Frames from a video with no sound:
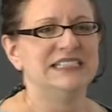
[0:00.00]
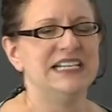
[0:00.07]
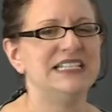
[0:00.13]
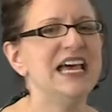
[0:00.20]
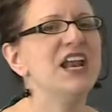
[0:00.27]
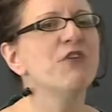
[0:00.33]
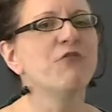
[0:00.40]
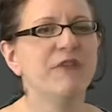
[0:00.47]

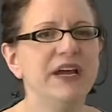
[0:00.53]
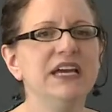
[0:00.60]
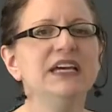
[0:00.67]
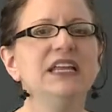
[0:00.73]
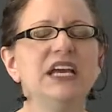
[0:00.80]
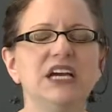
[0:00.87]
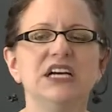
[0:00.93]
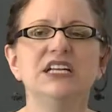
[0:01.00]
is that a
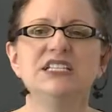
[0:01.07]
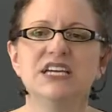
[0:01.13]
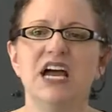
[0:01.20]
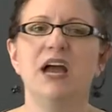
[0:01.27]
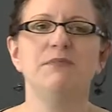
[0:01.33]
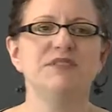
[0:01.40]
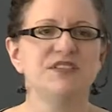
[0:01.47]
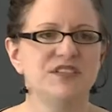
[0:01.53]
really good
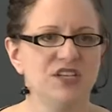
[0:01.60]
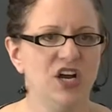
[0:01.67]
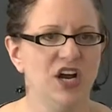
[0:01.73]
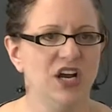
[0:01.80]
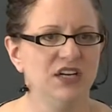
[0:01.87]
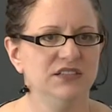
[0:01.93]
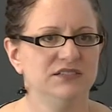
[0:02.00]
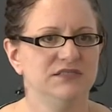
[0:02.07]
time to
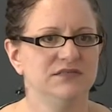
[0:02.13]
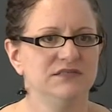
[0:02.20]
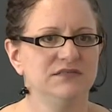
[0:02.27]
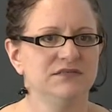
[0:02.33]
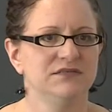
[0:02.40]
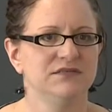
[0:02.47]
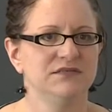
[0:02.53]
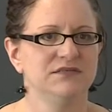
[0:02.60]
start?
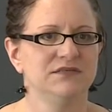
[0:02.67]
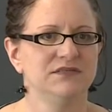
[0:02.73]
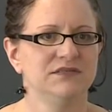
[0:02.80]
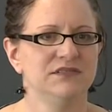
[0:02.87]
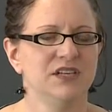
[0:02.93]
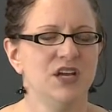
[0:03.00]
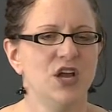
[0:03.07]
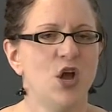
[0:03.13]

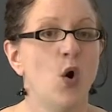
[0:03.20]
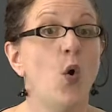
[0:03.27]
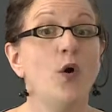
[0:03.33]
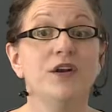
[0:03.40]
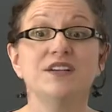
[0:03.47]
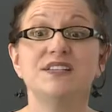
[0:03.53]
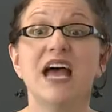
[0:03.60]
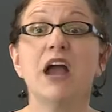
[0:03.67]

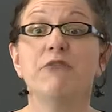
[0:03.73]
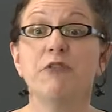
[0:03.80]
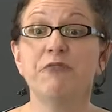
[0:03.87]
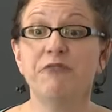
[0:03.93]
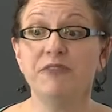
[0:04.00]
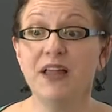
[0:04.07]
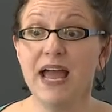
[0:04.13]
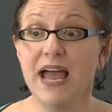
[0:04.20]
Or does that
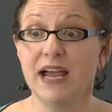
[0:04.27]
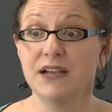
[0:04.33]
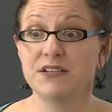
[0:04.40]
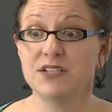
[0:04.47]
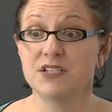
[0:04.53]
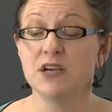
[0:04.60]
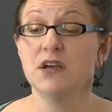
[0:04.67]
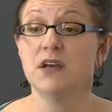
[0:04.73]

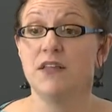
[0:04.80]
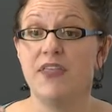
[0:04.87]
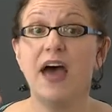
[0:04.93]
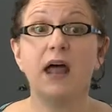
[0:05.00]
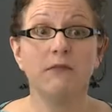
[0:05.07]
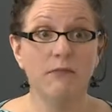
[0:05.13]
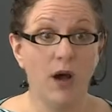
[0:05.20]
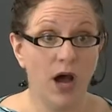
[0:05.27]
reflect
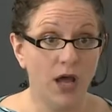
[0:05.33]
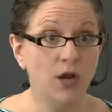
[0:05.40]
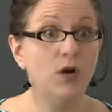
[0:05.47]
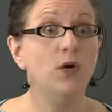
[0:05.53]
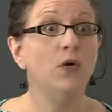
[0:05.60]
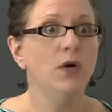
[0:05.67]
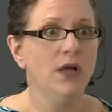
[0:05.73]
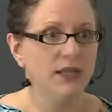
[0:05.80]
that
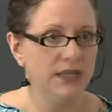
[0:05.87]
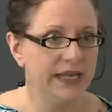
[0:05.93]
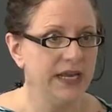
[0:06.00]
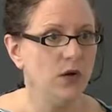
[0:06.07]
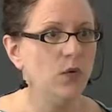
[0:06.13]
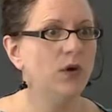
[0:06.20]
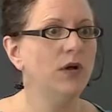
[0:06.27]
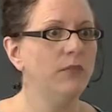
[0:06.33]

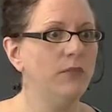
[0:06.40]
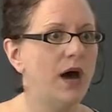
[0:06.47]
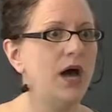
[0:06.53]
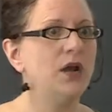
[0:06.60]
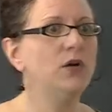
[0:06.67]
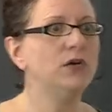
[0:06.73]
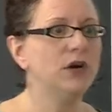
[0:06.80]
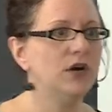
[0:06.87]
monolingual,
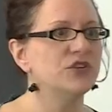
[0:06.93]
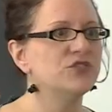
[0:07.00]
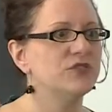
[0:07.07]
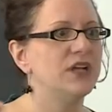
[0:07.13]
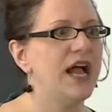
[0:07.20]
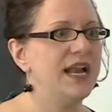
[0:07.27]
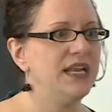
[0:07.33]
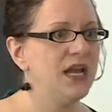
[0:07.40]

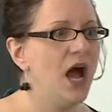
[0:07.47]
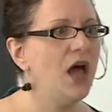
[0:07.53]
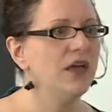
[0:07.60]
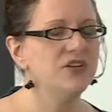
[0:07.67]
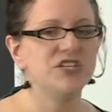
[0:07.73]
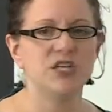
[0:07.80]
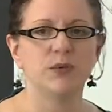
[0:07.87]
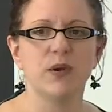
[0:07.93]
monocultural
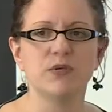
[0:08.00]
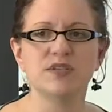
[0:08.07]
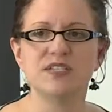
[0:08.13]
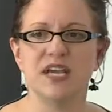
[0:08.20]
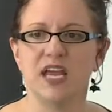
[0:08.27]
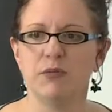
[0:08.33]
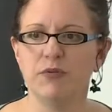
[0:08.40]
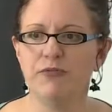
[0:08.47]
ideology that we were
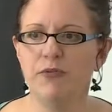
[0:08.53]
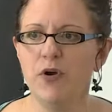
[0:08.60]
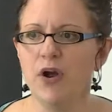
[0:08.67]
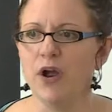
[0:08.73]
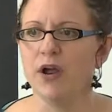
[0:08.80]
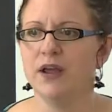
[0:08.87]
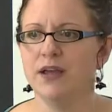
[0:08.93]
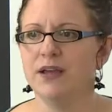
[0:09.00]
saying before?